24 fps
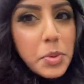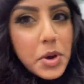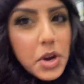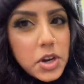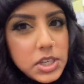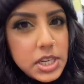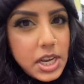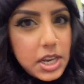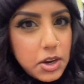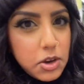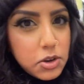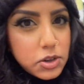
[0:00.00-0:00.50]
our
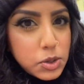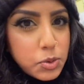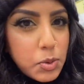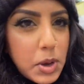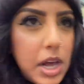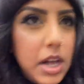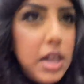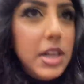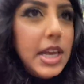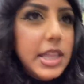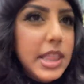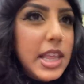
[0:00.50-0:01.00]
day goes
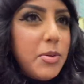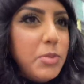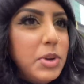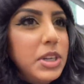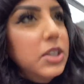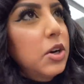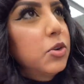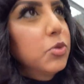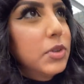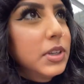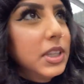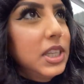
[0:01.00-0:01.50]
well and that we
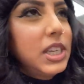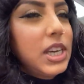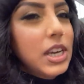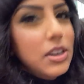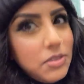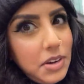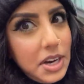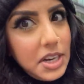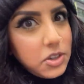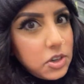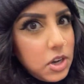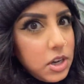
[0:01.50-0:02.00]
don't really get
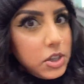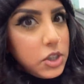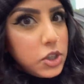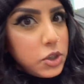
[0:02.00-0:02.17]
rained on